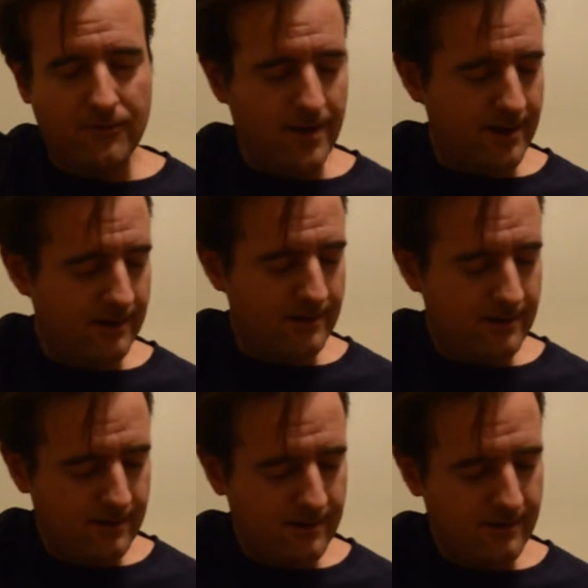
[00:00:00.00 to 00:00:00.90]
fret,
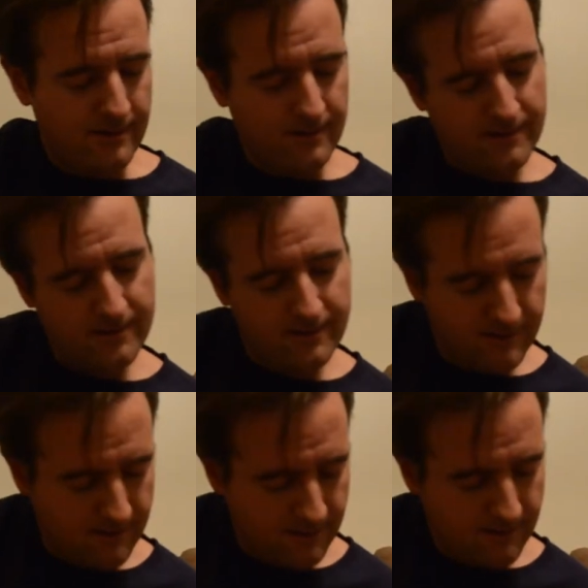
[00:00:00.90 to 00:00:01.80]
and
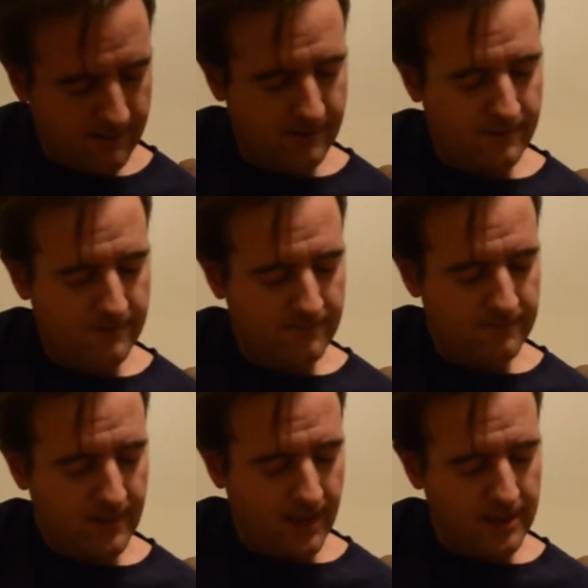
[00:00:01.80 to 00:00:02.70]

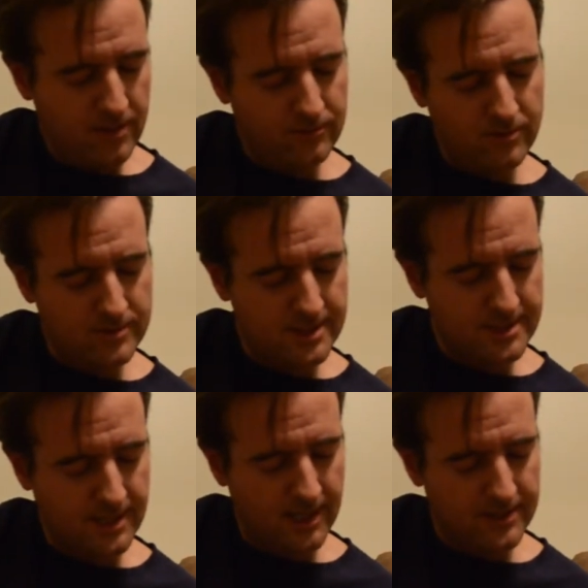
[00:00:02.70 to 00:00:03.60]
he throws
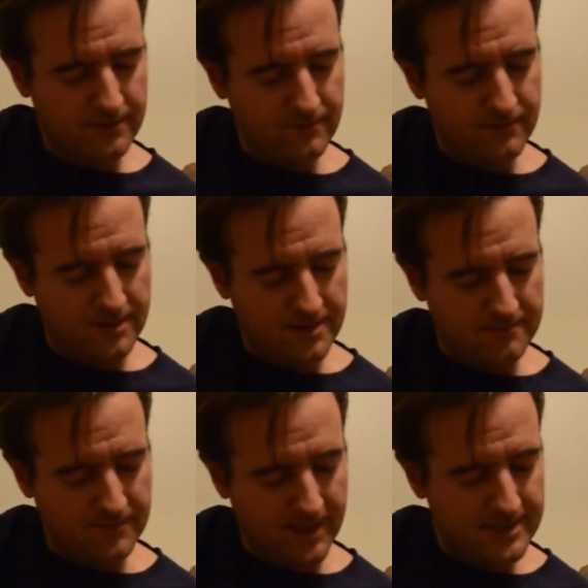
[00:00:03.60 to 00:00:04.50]
this kind of
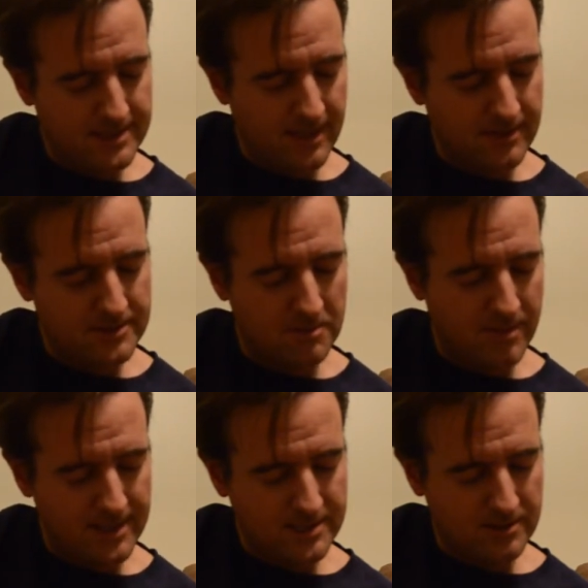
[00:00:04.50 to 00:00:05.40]
as he sounds the
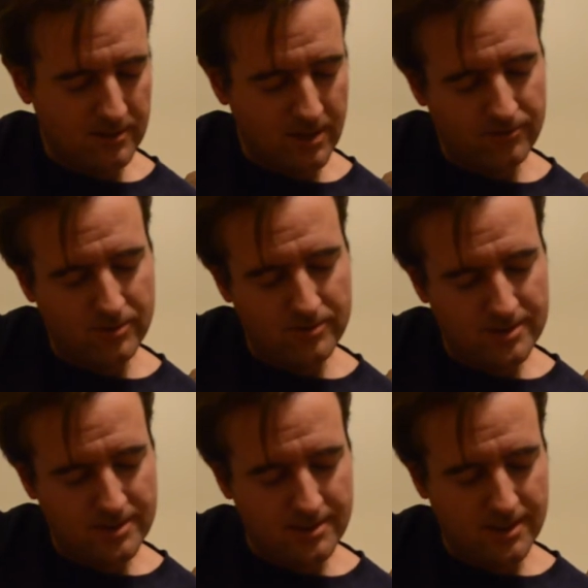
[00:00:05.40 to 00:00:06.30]
bass note, he
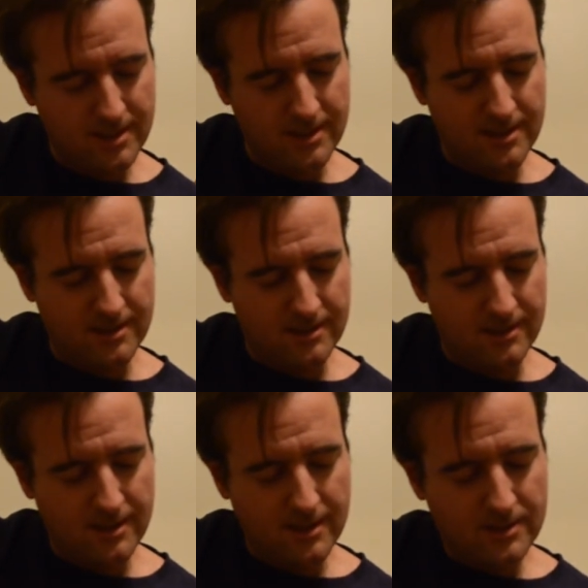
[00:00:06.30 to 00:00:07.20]
throws the
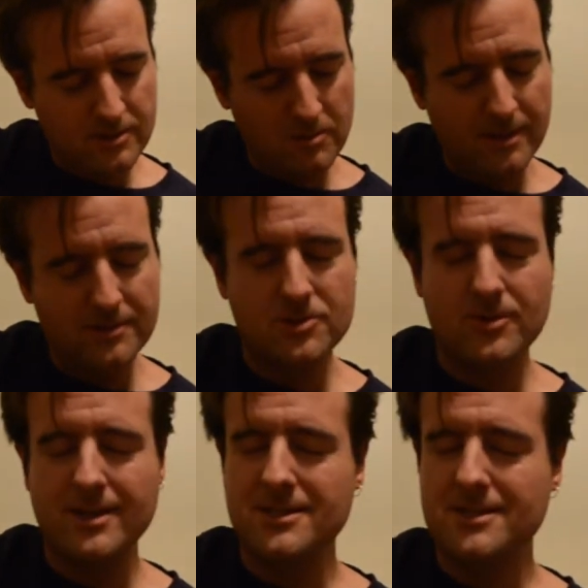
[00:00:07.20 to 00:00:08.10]
2 middle
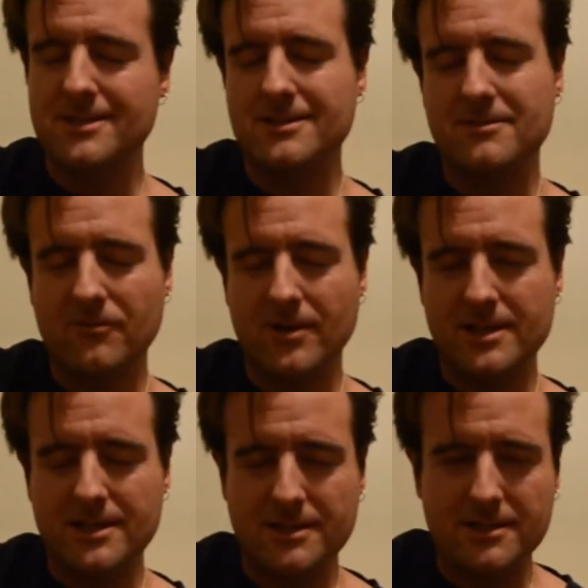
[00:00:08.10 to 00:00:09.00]
strings
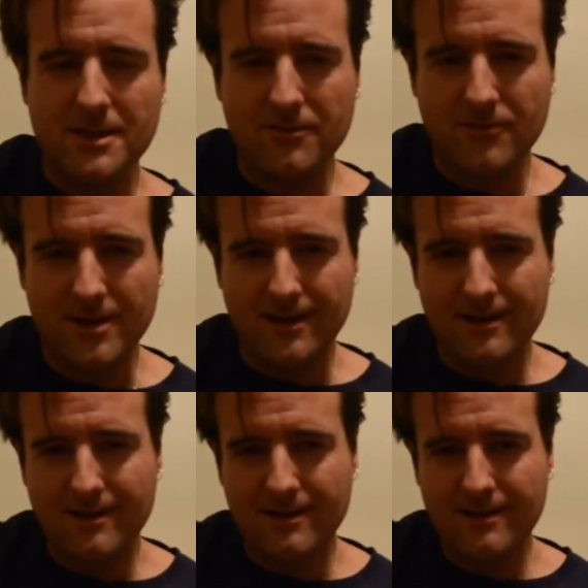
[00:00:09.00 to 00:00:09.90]
fretted at the 10th fret.
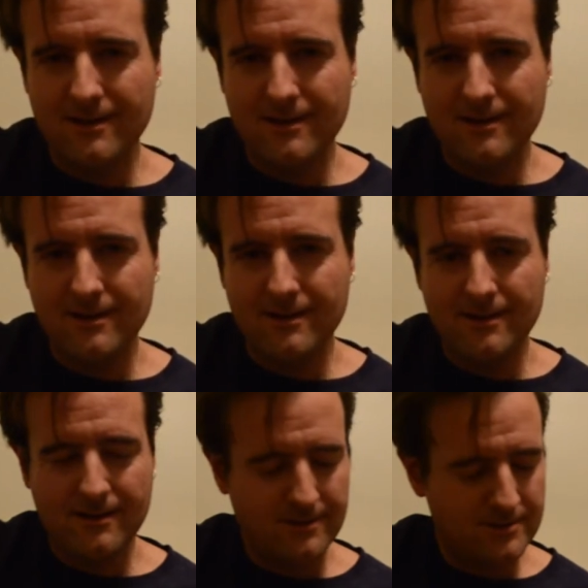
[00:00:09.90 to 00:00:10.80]

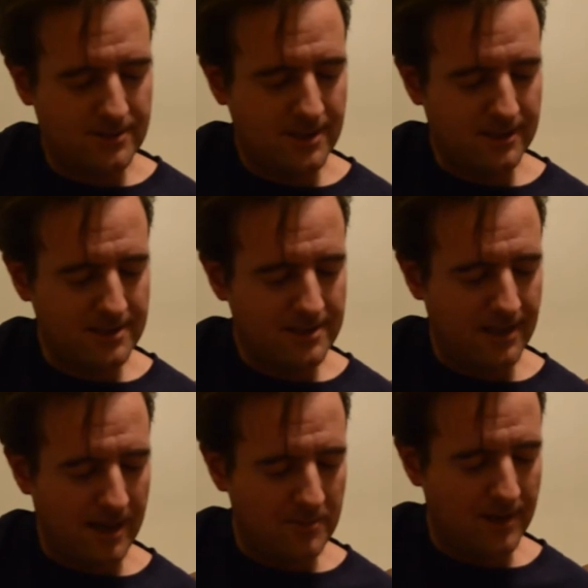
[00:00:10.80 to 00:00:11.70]
He's got this
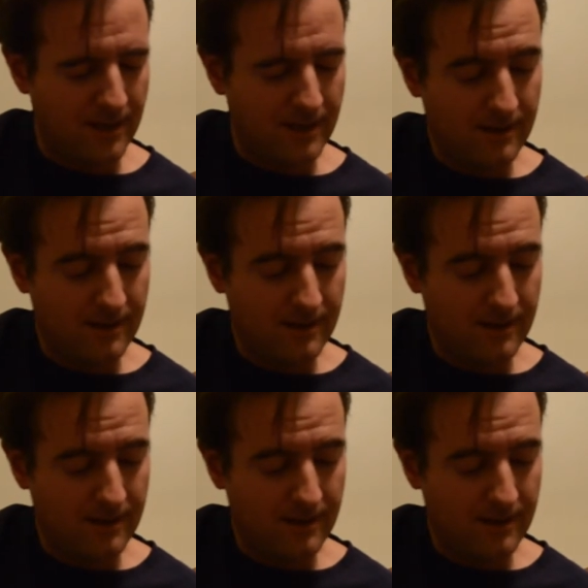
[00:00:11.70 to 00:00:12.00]
thing happening.